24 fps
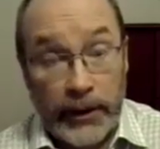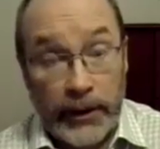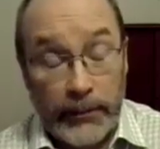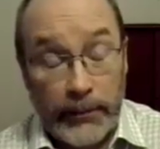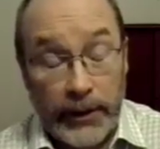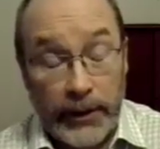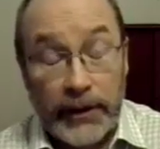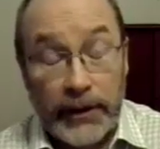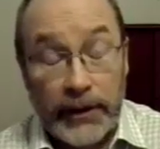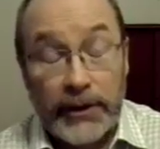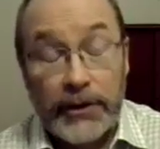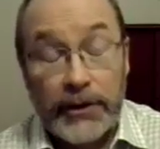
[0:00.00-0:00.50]

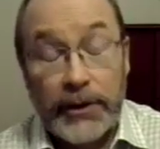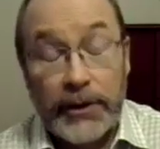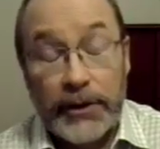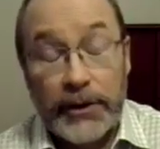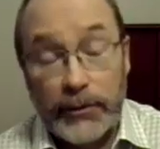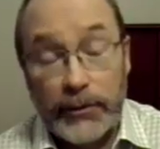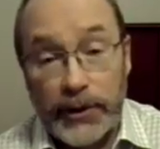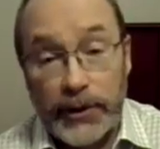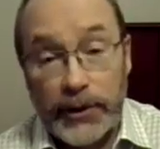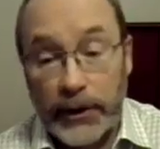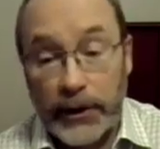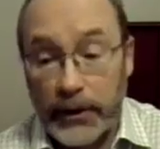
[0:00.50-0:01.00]
and my
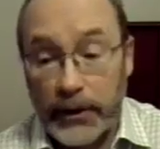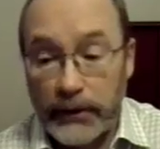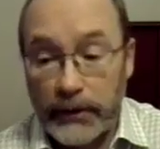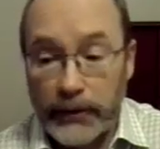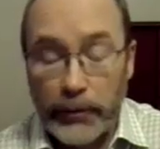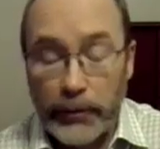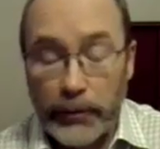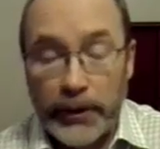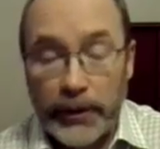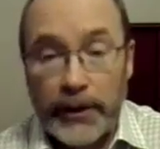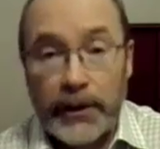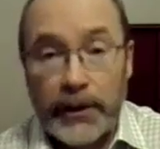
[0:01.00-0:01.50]
constituents. I can
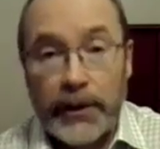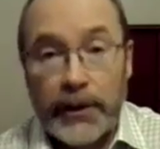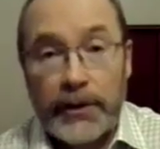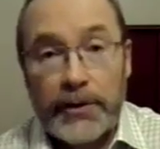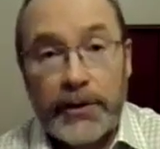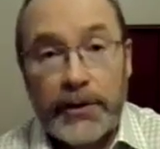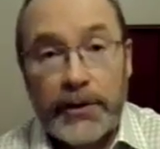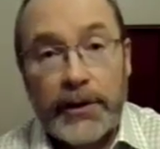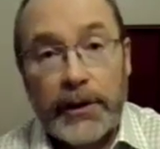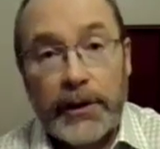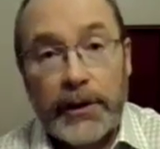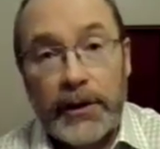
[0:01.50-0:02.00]
vote my
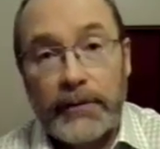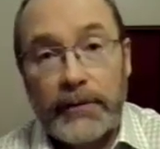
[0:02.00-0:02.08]
conscience,